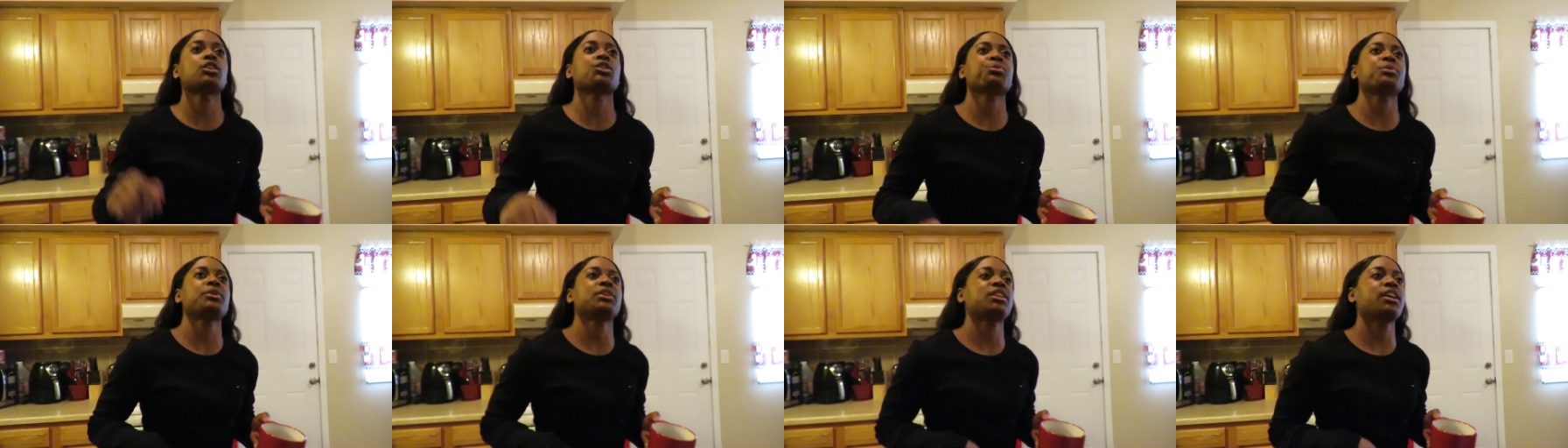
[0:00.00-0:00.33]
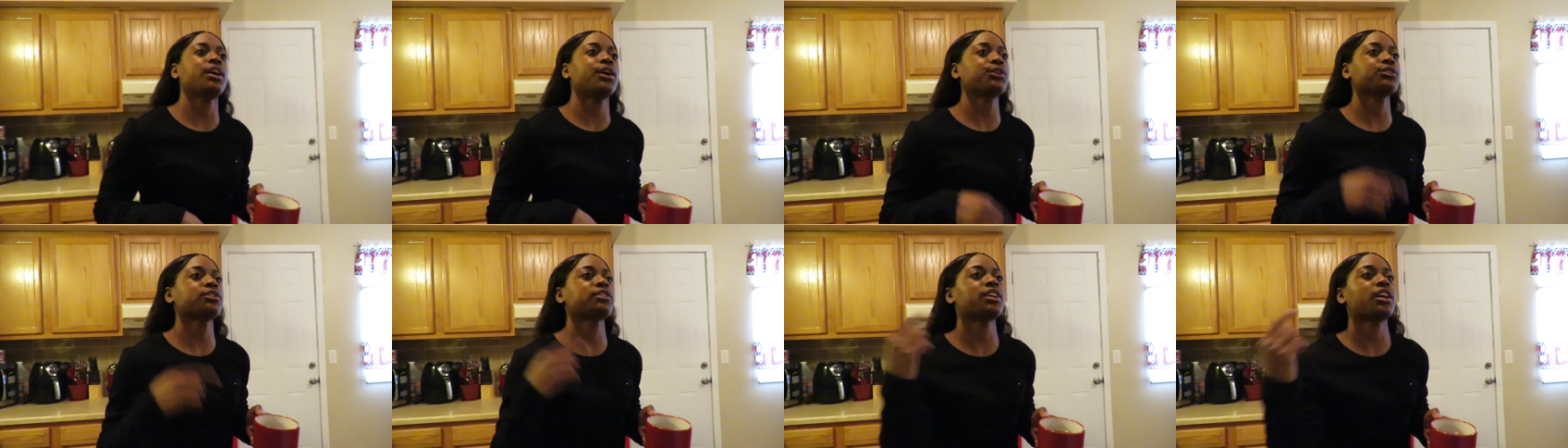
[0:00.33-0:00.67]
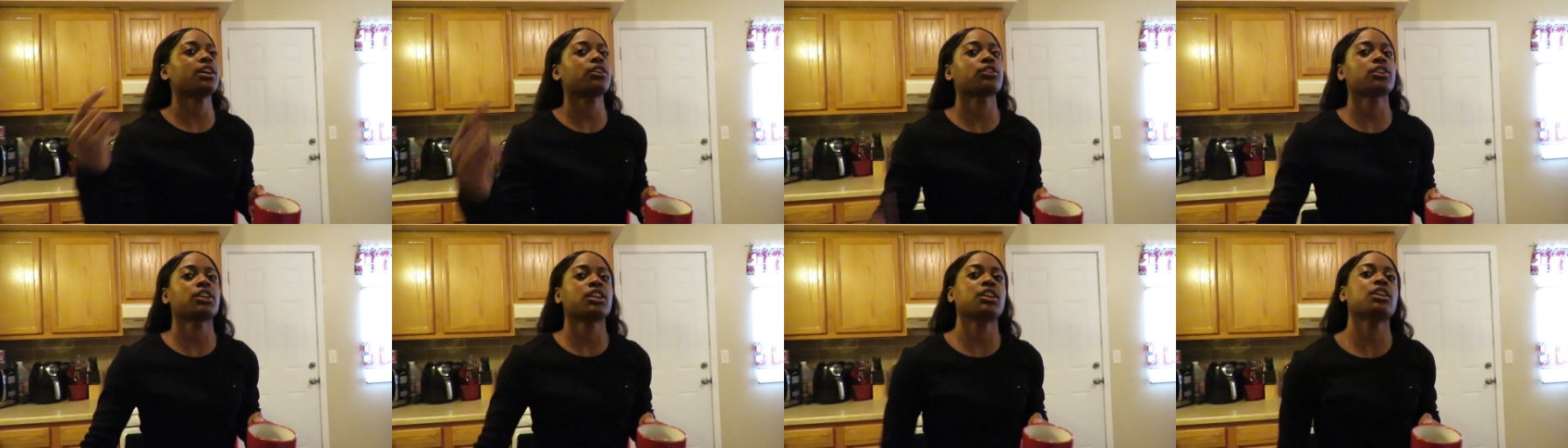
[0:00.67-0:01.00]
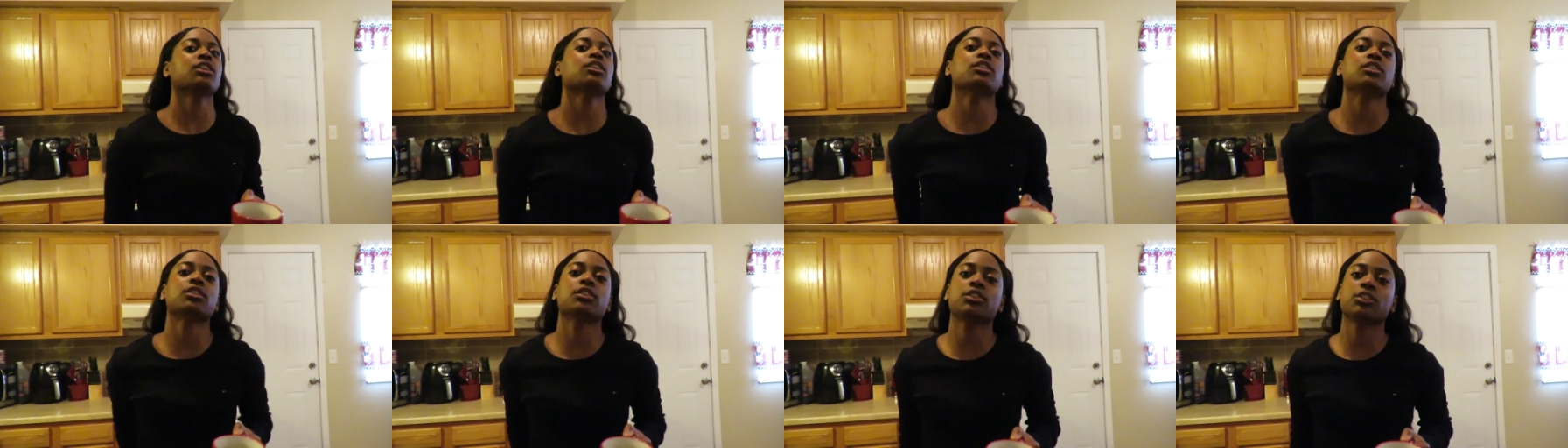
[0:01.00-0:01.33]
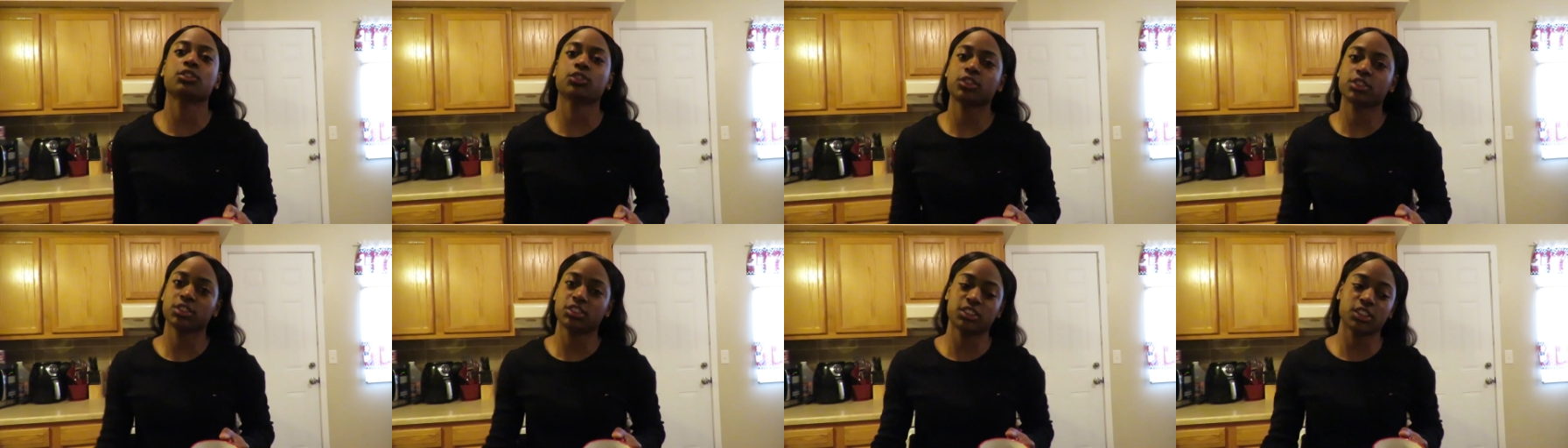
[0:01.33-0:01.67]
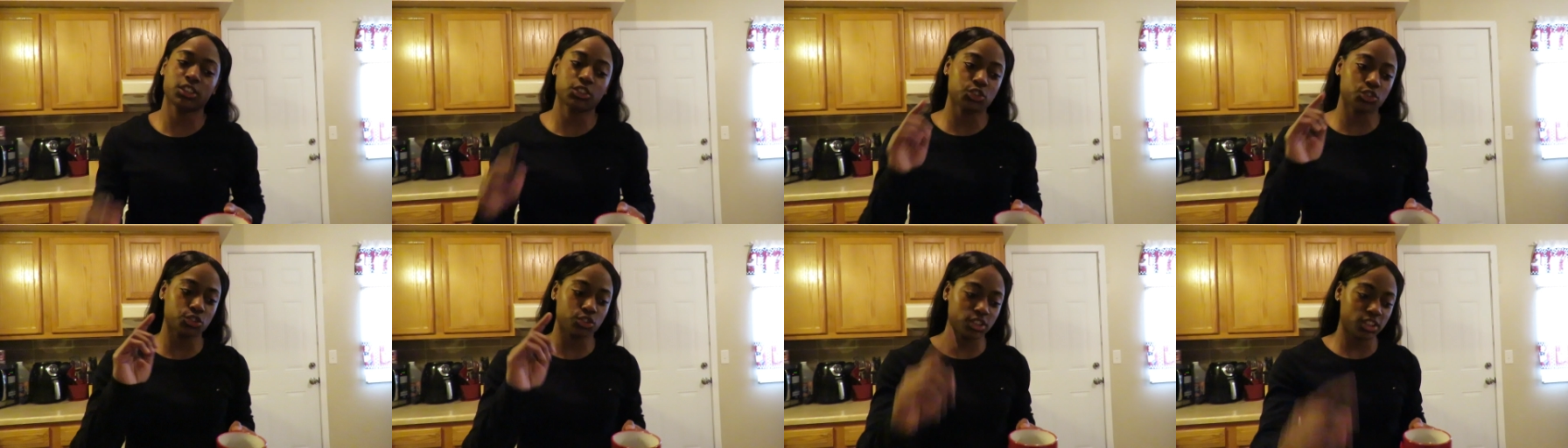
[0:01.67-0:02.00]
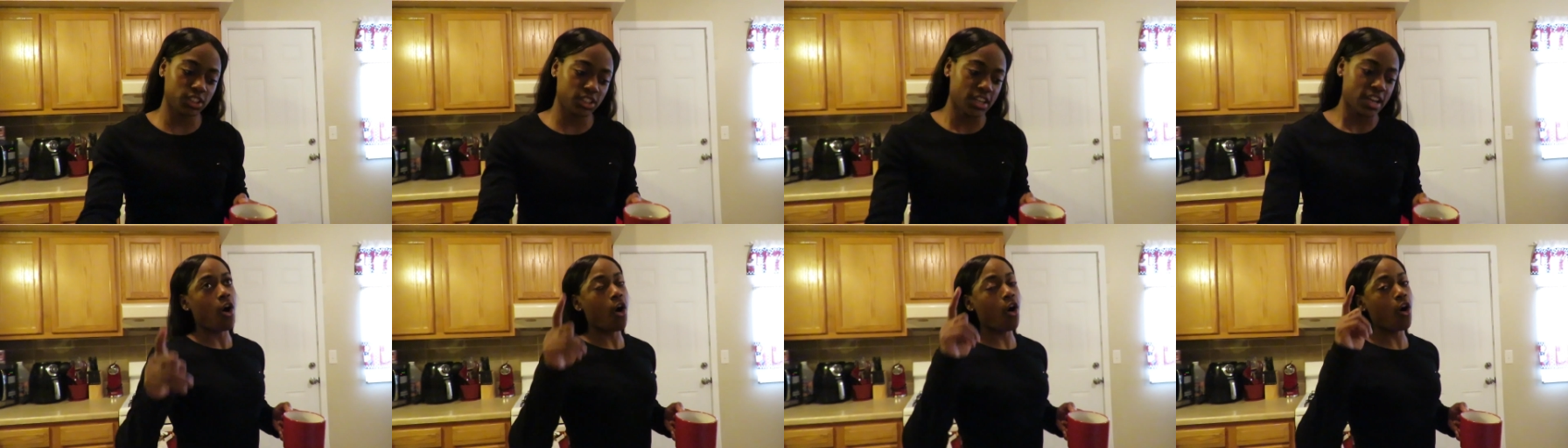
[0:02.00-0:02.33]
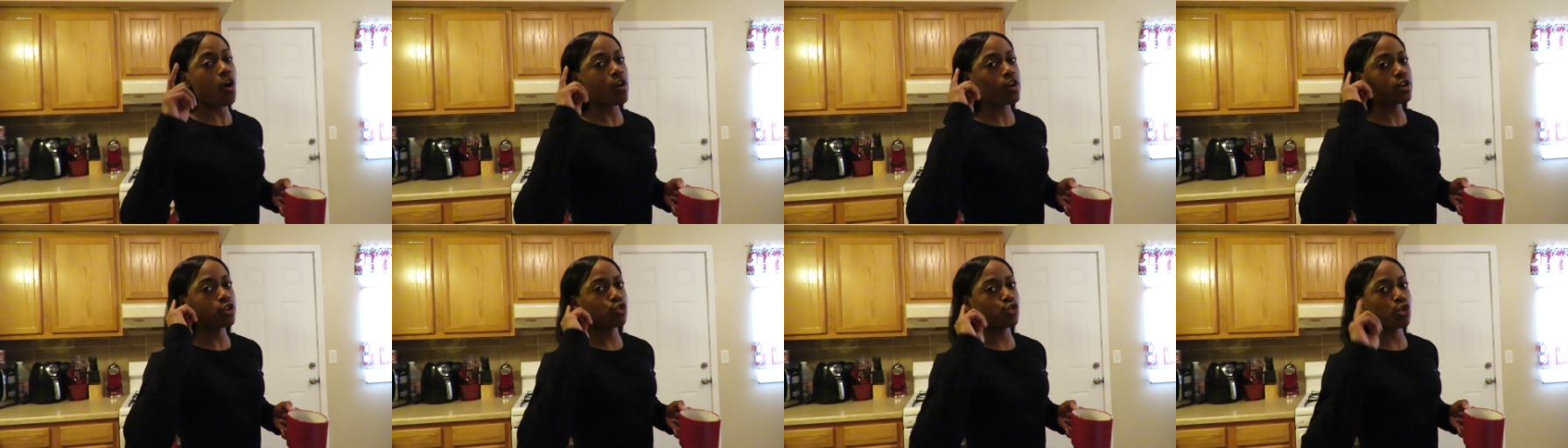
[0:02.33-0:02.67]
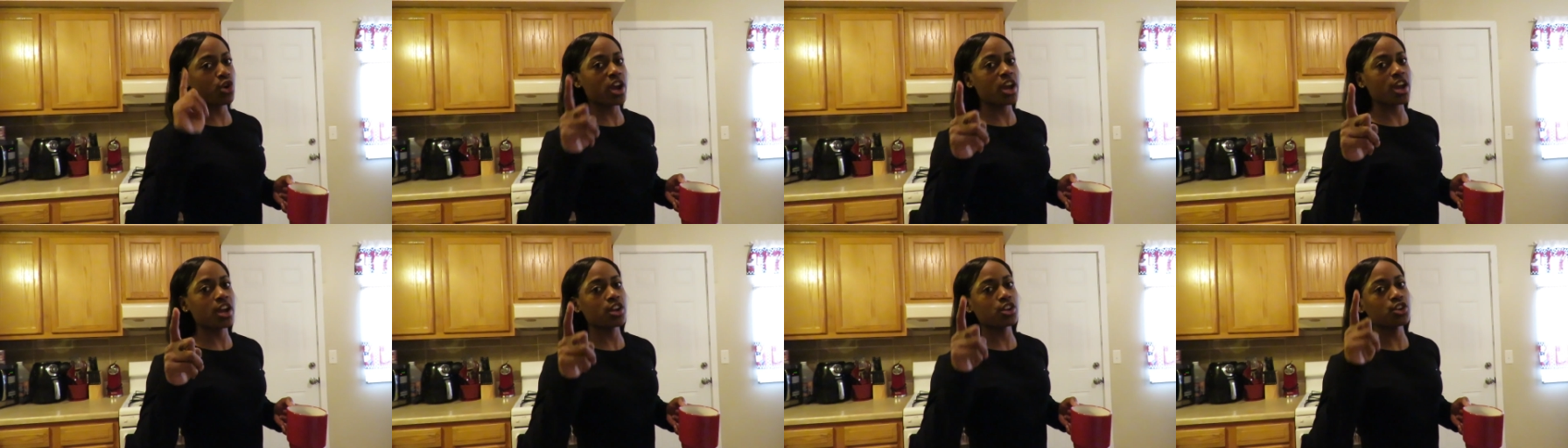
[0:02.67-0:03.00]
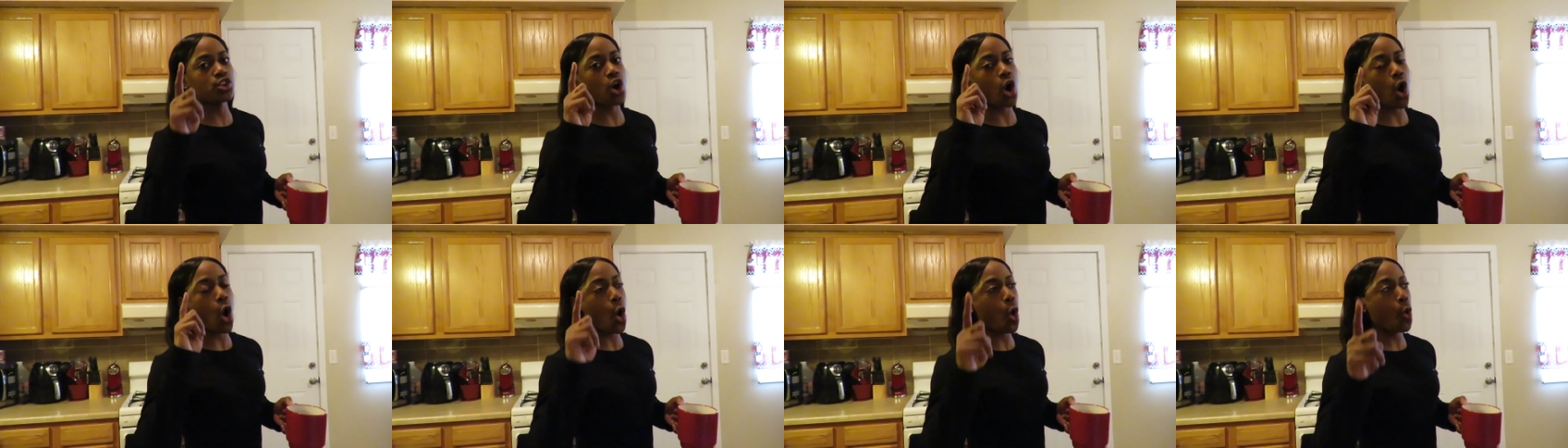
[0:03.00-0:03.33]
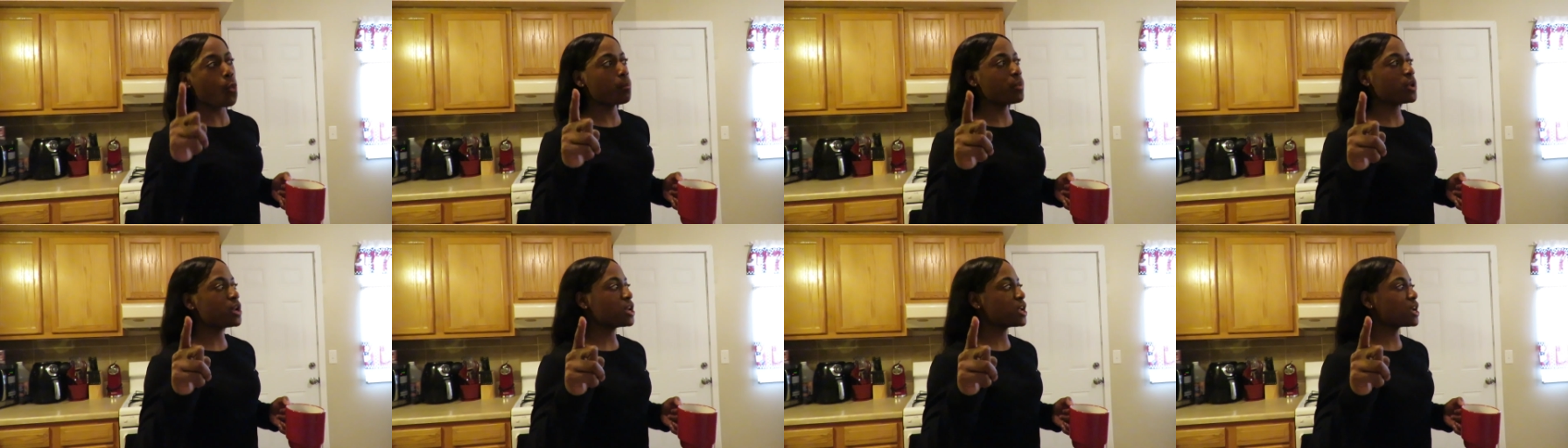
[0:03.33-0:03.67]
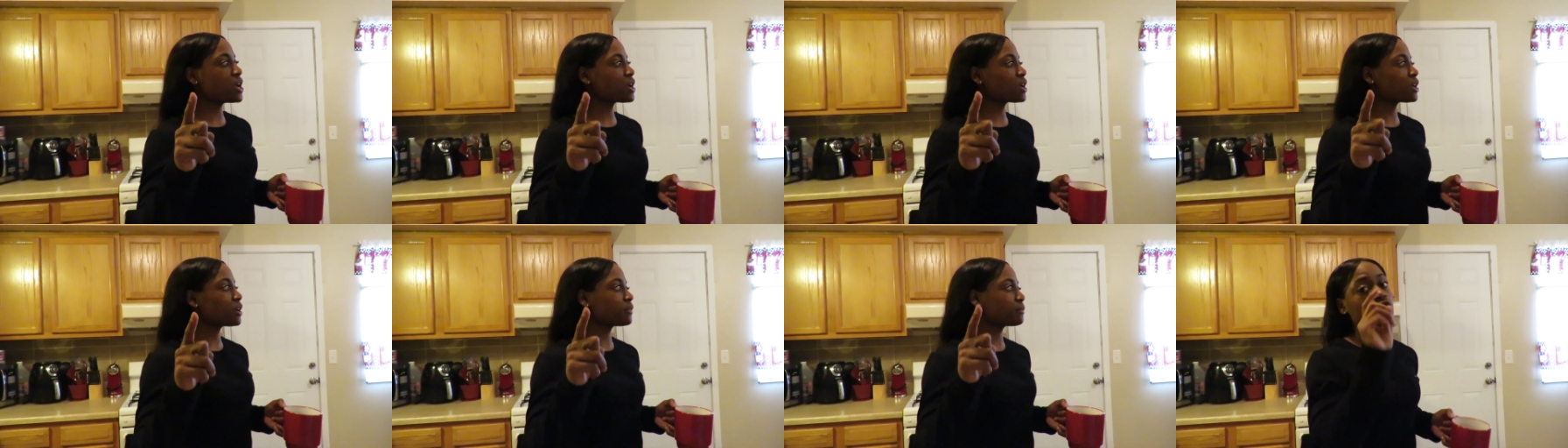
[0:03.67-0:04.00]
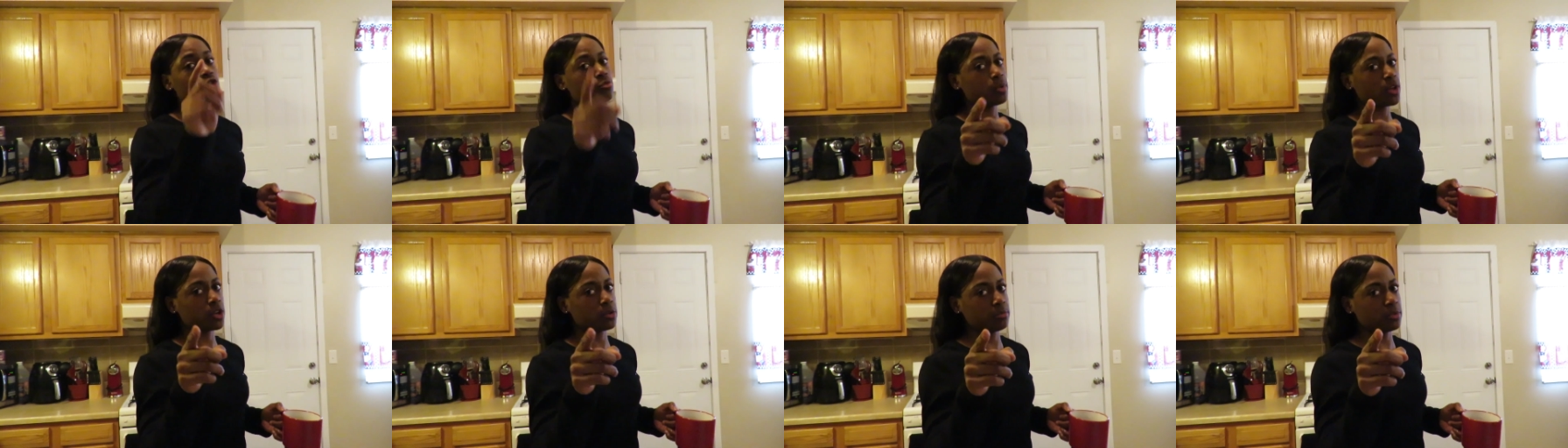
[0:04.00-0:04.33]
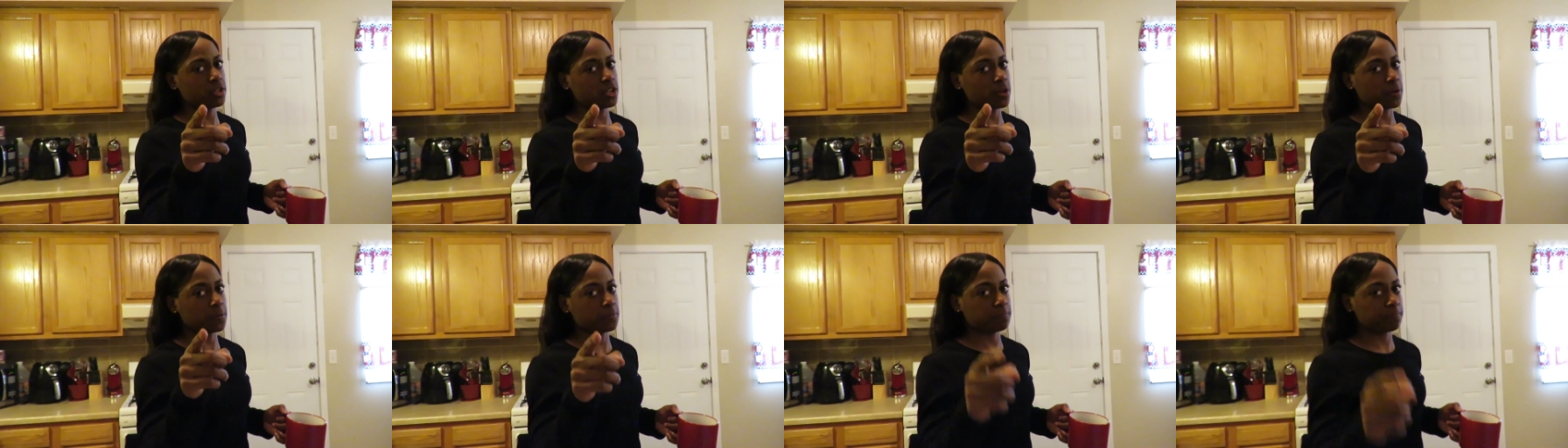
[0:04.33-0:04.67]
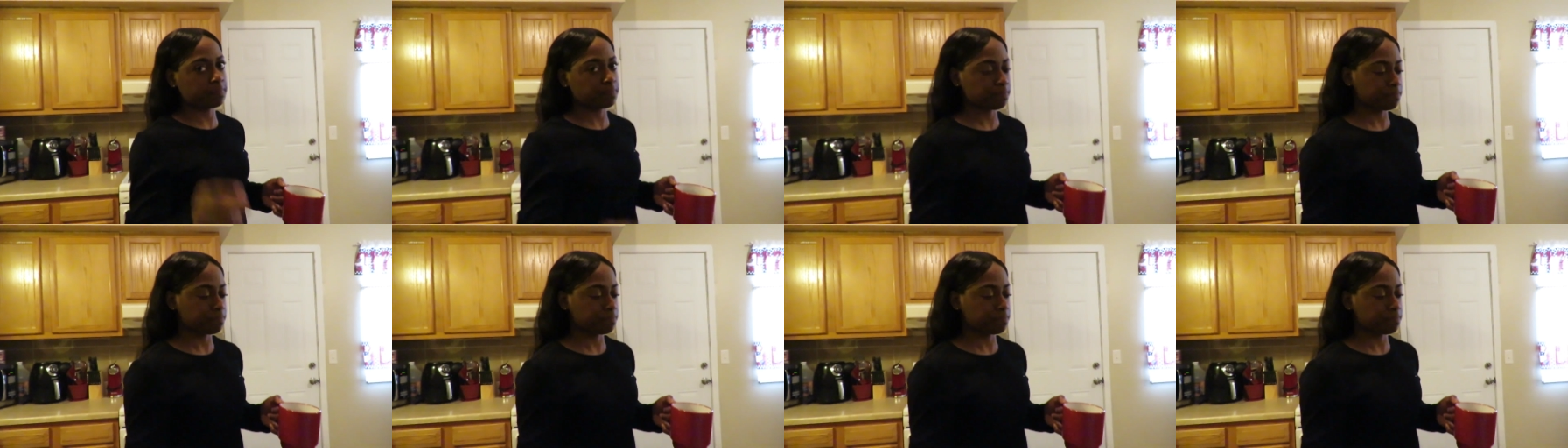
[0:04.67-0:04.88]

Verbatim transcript: gonna be downtown Canton on 6th Street. Our grand opening, you better be there.